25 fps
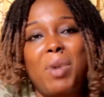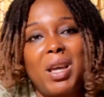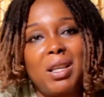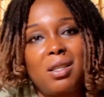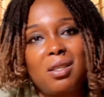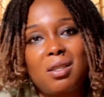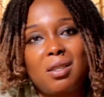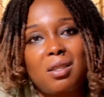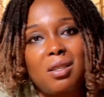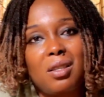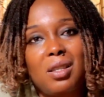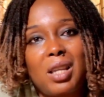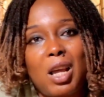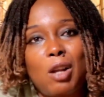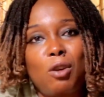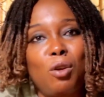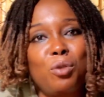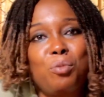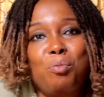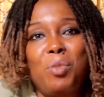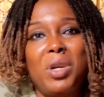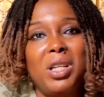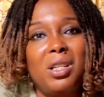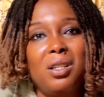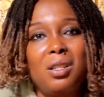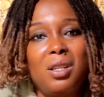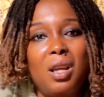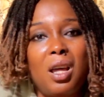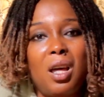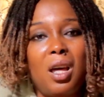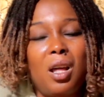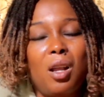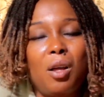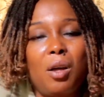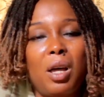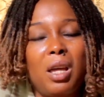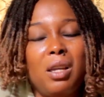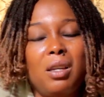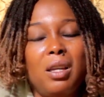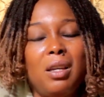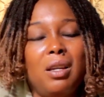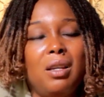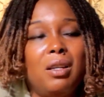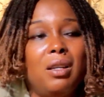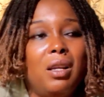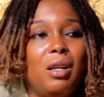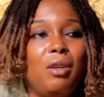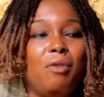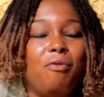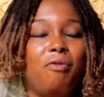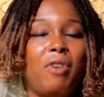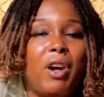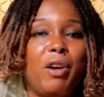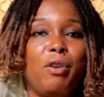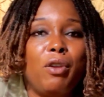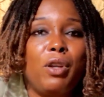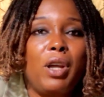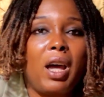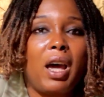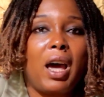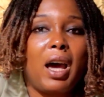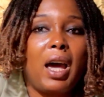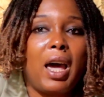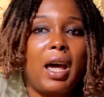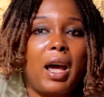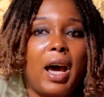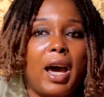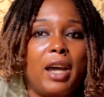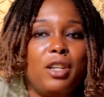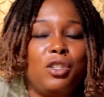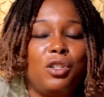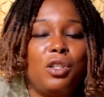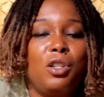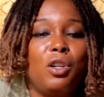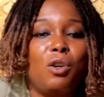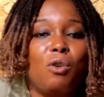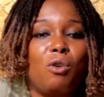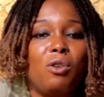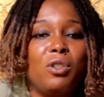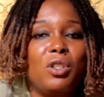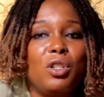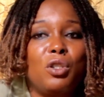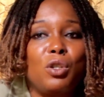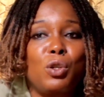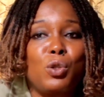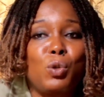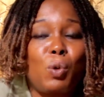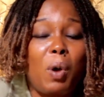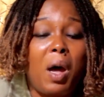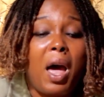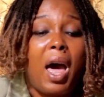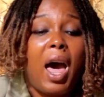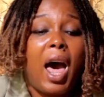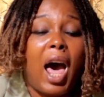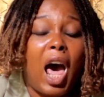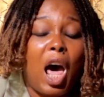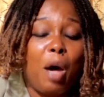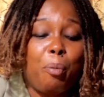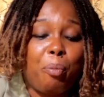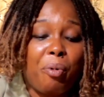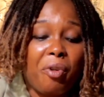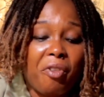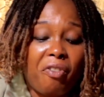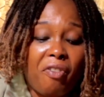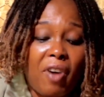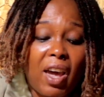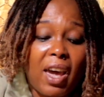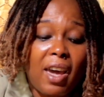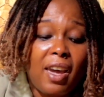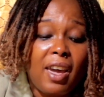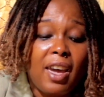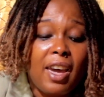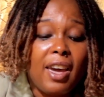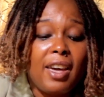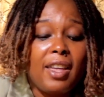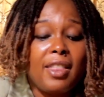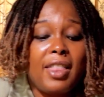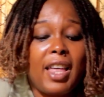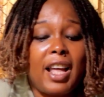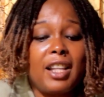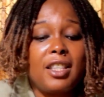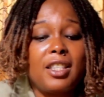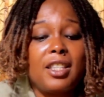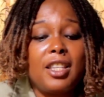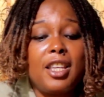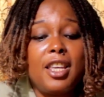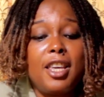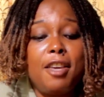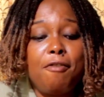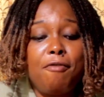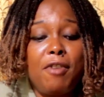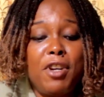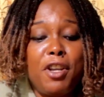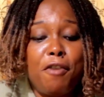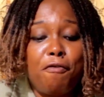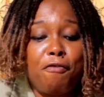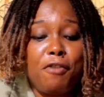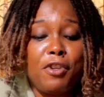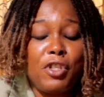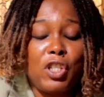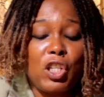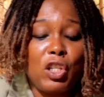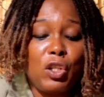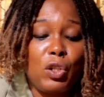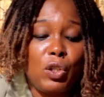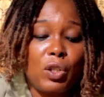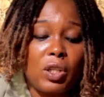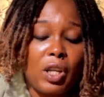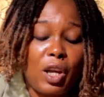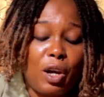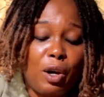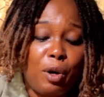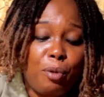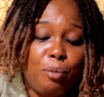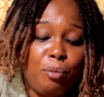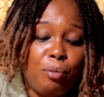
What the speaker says: the best. They are not made in very hygienic conditions. So I prefer that even if it is